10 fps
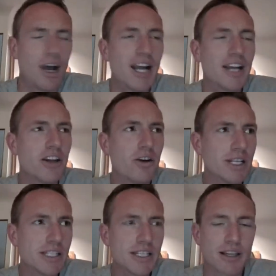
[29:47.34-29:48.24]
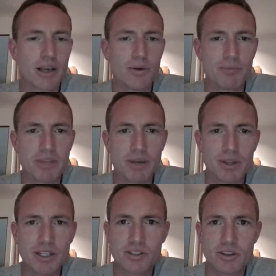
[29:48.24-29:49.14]
I had no idea that there were
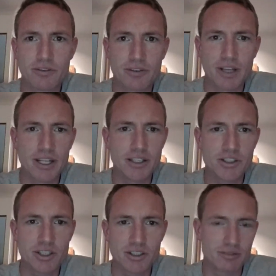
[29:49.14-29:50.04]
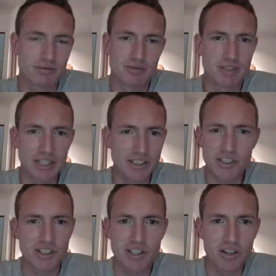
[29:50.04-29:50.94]
these sort of indigenous
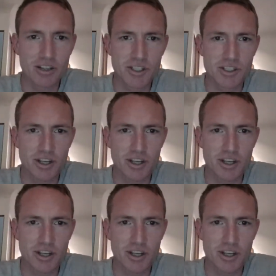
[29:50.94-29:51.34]
cultures